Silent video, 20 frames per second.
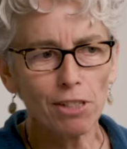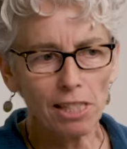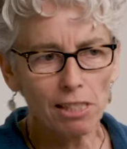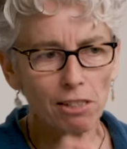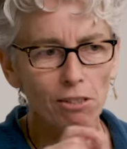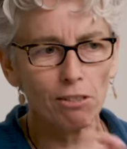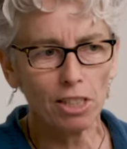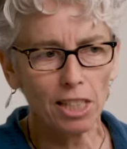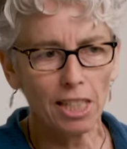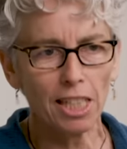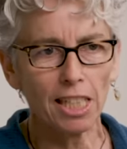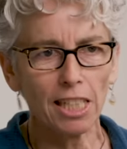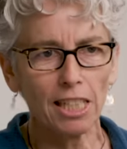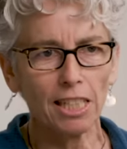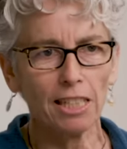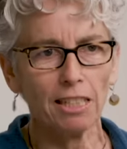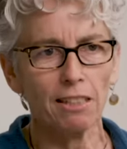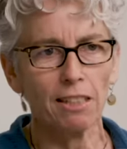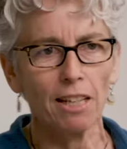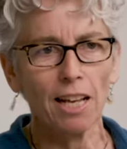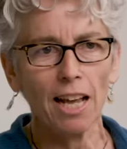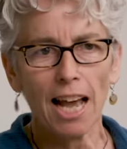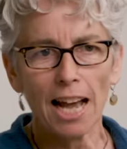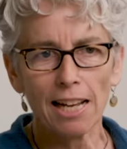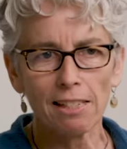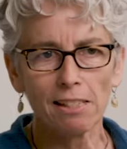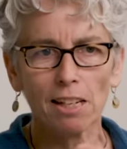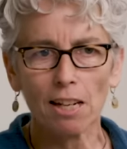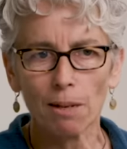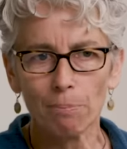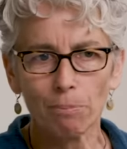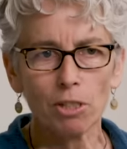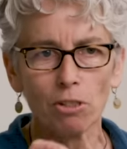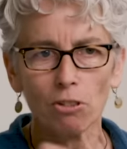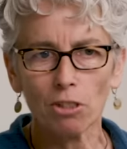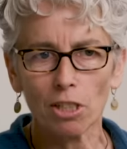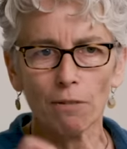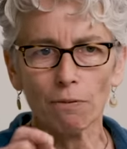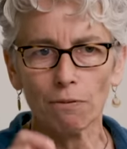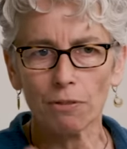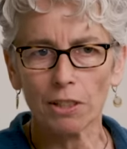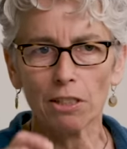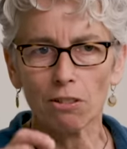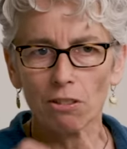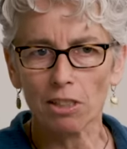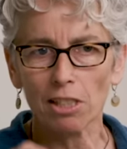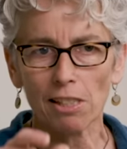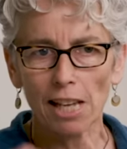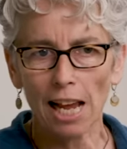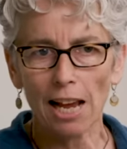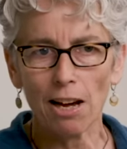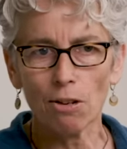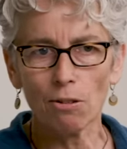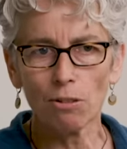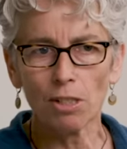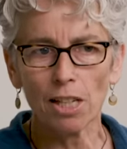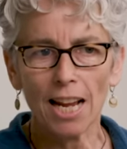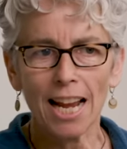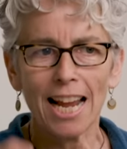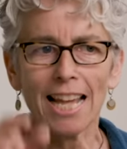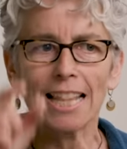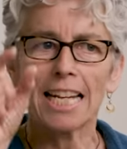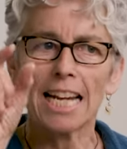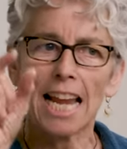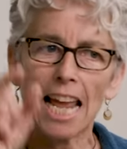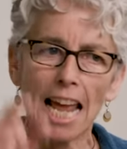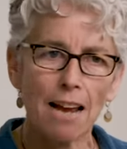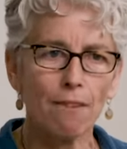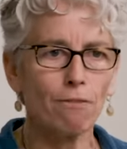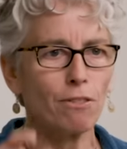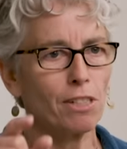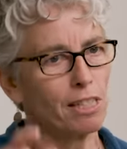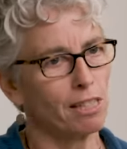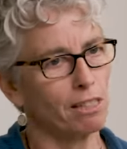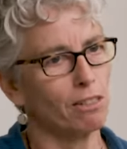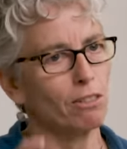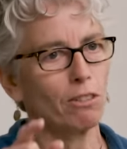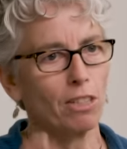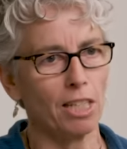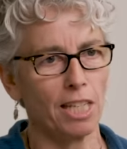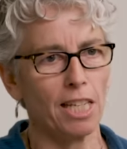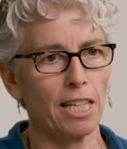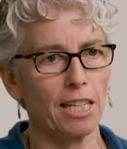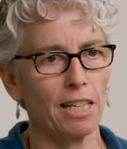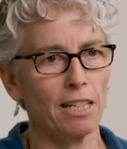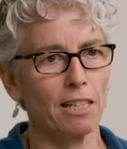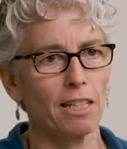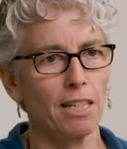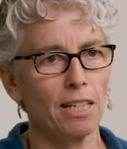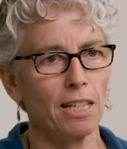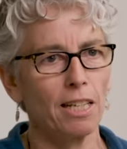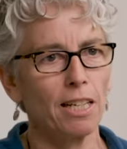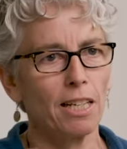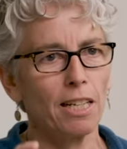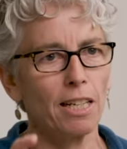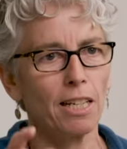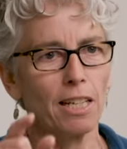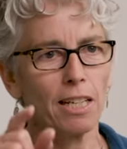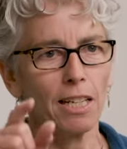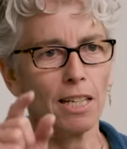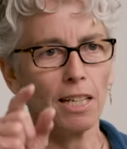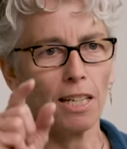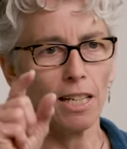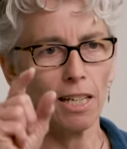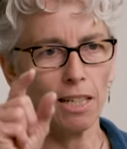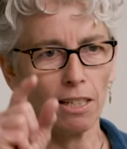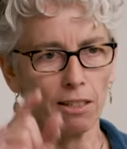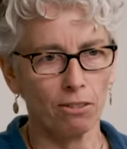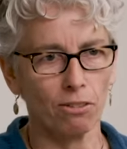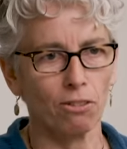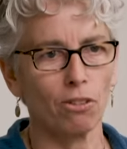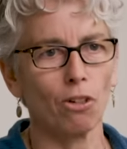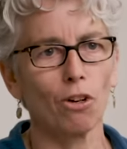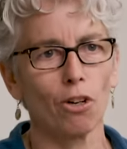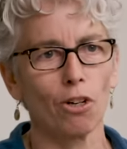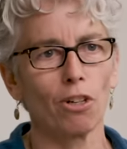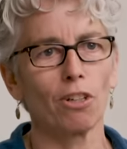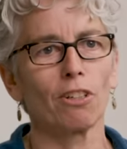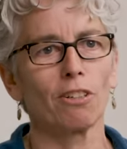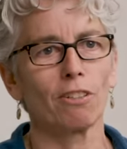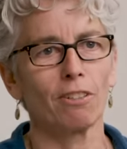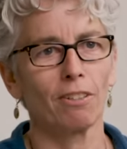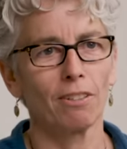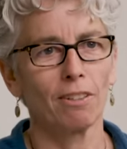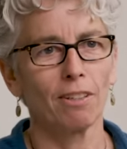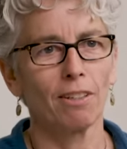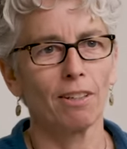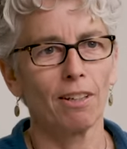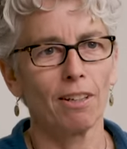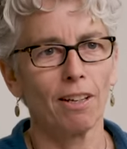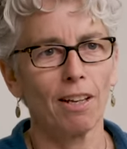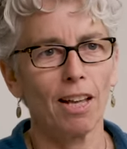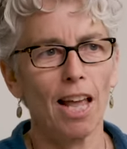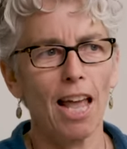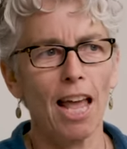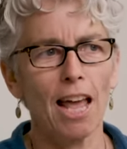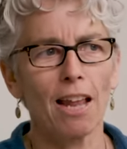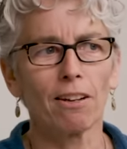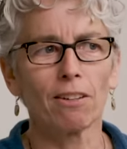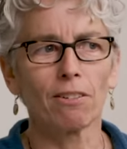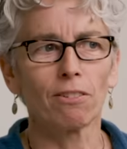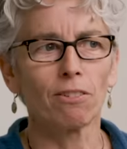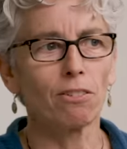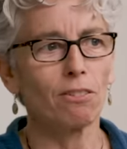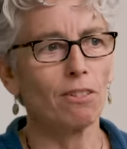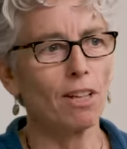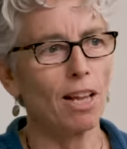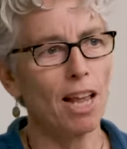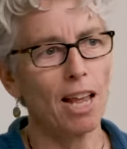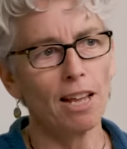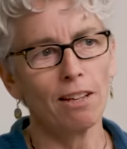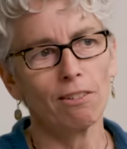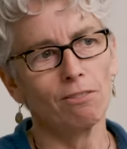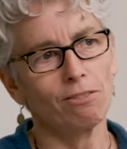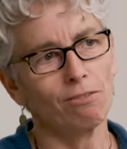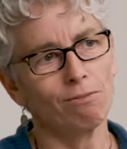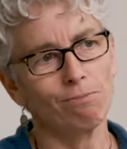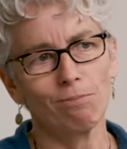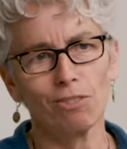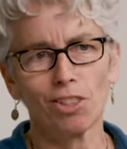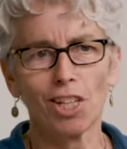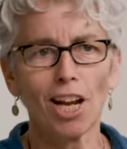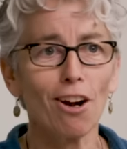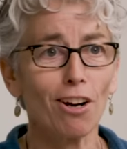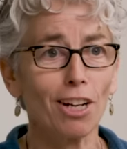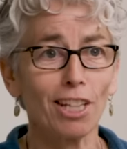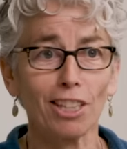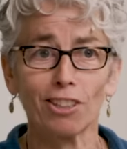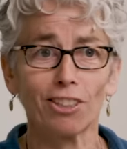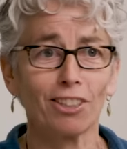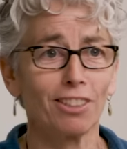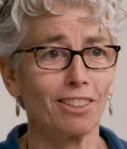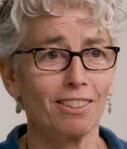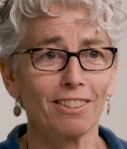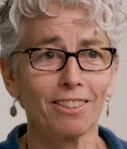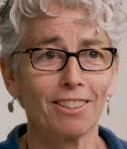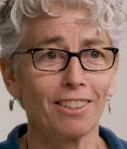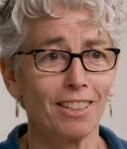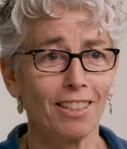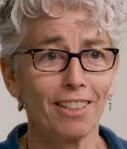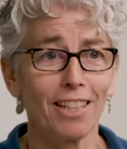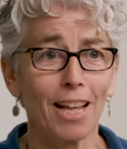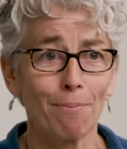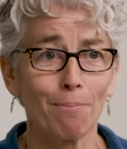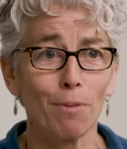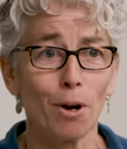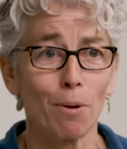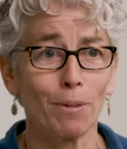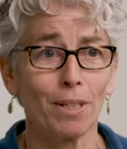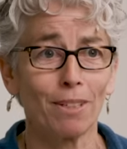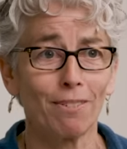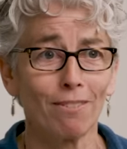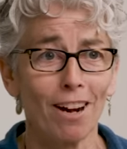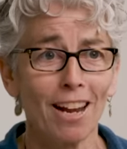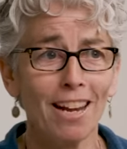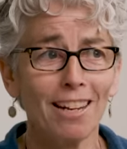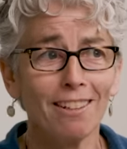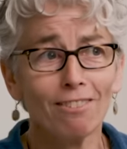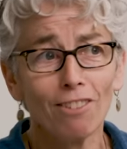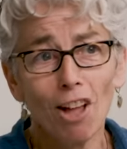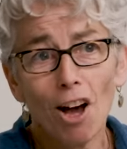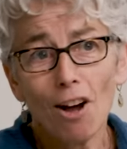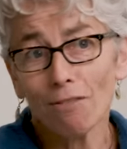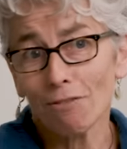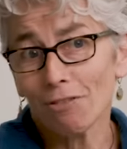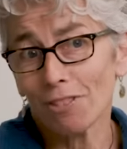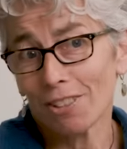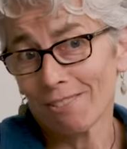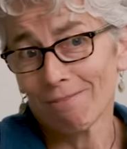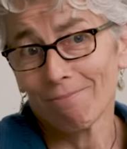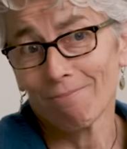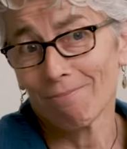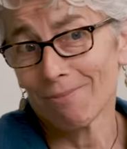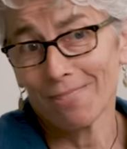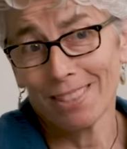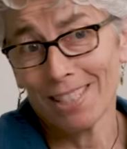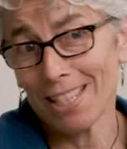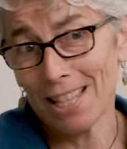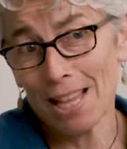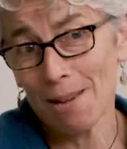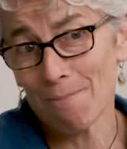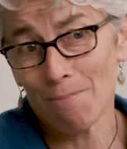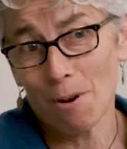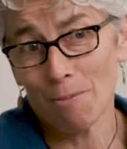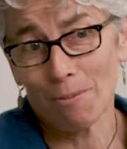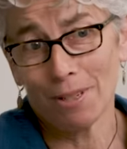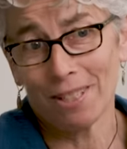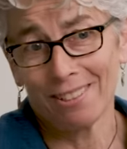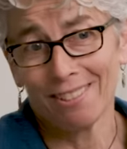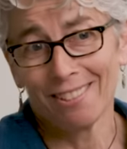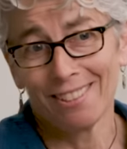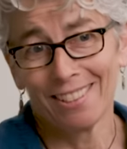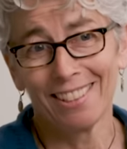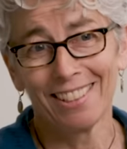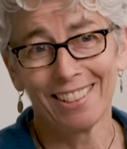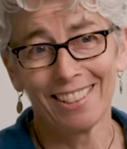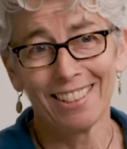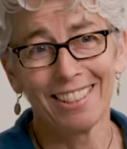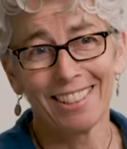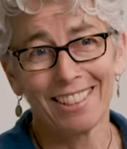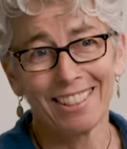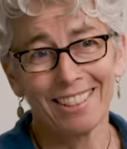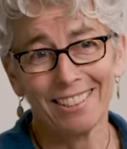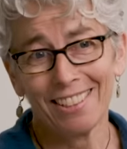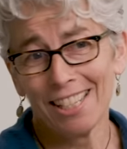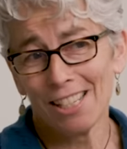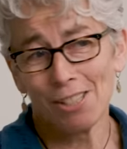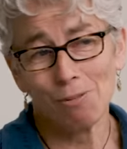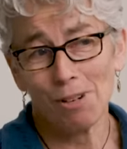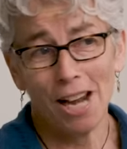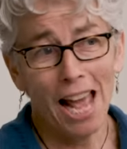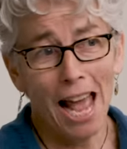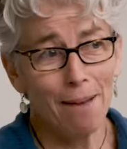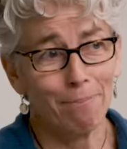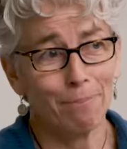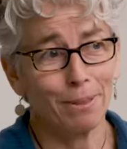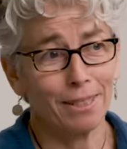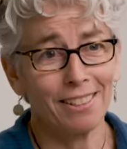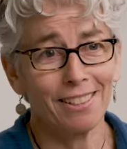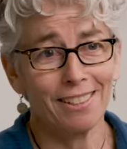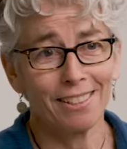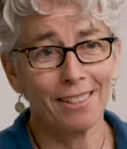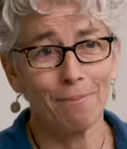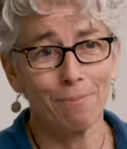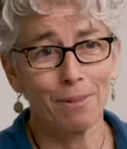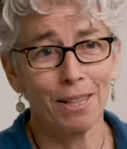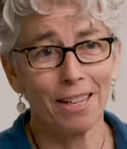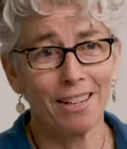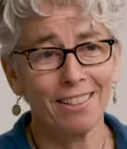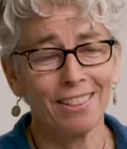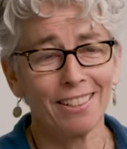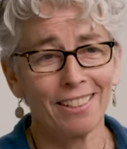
single kid has that opportunity to figure this out, and then every single kid is heard and and cherished in that moment, right? Loved in that moment. Because that's what happens up there.